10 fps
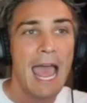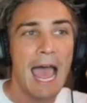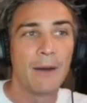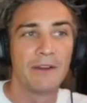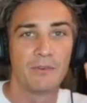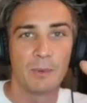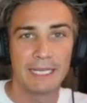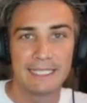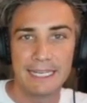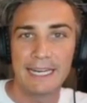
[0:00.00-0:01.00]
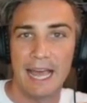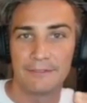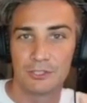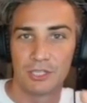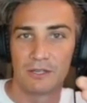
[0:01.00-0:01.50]
However, we did have
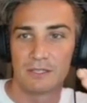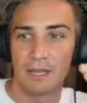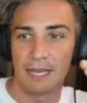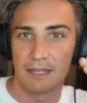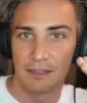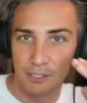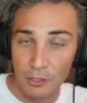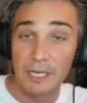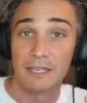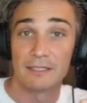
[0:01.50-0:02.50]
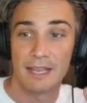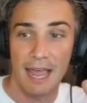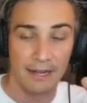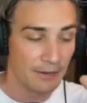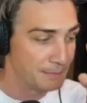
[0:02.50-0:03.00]
shows like The Goodies,
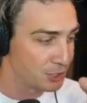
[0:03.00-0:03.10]
and I'm